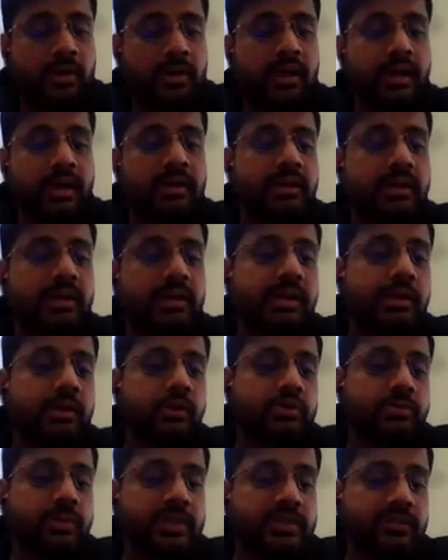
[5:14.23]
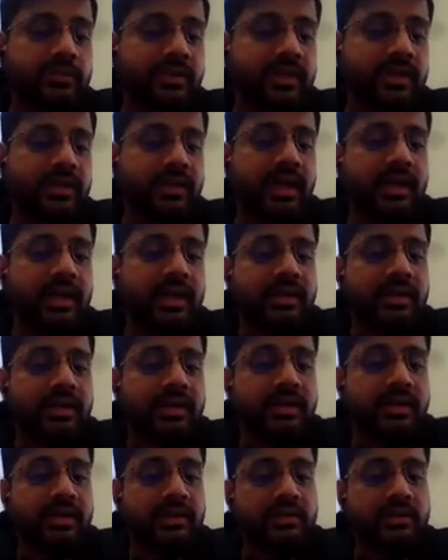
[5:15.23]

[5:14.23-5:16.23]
and then you specify the entity.